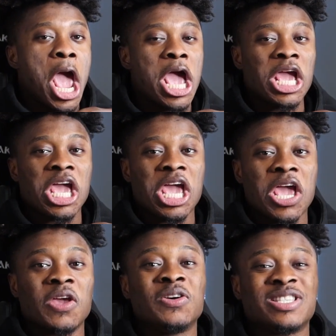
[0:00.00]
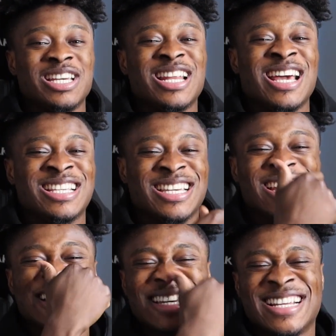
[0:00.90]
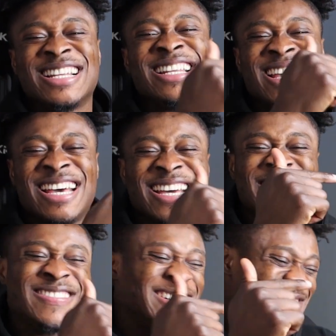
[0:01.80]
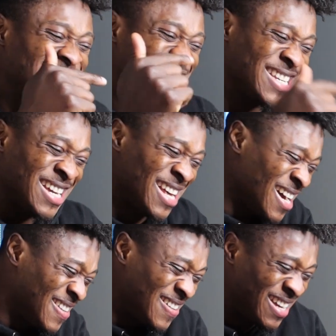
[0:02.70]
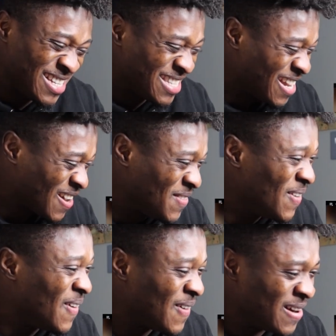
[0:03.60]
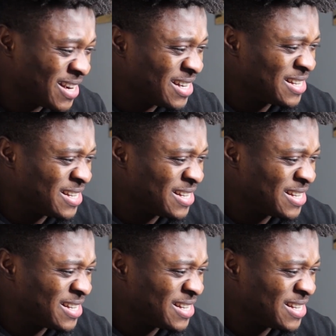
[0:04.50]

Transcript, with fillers: Hey, you see that shit? Little that shit, little that shit. Come on.